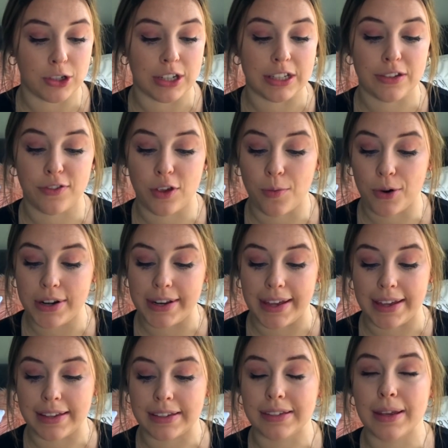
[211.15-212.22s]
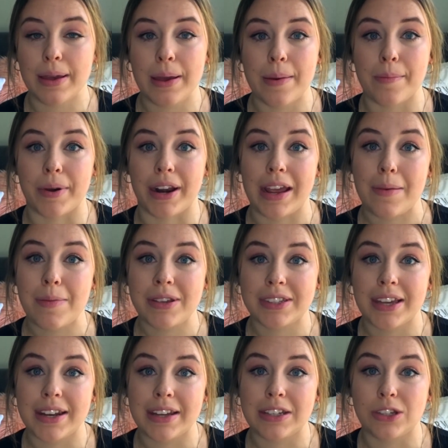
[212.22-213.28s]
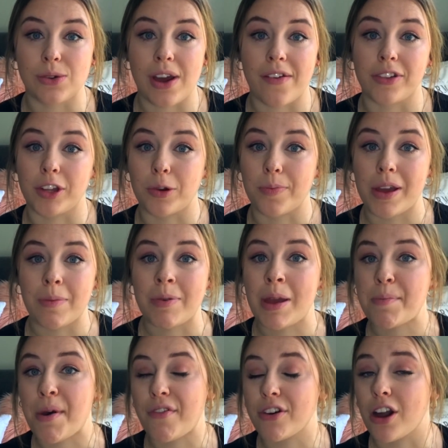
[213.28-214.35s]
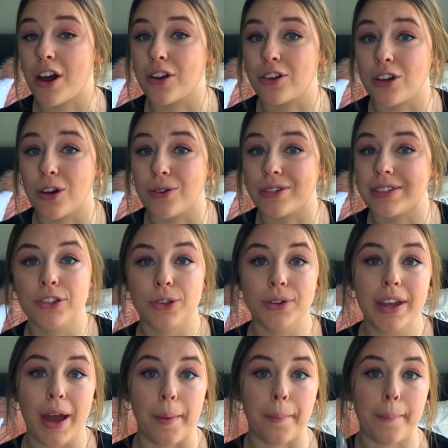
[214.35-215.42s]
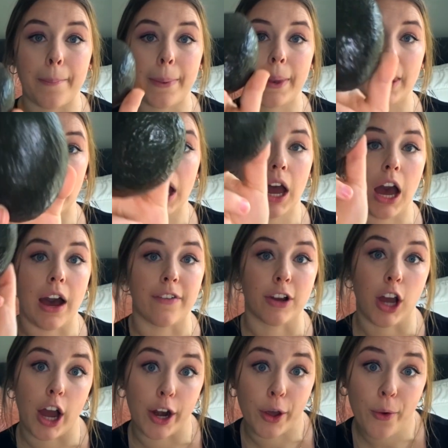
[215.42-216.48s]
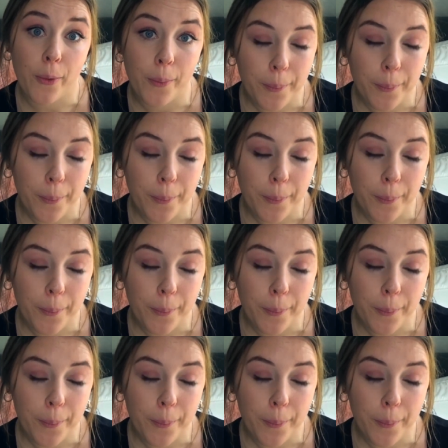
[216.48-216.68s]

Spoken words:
She needs a few more days, but I am excited to have a little pick-me-up avocado toast. So yeah, avocado.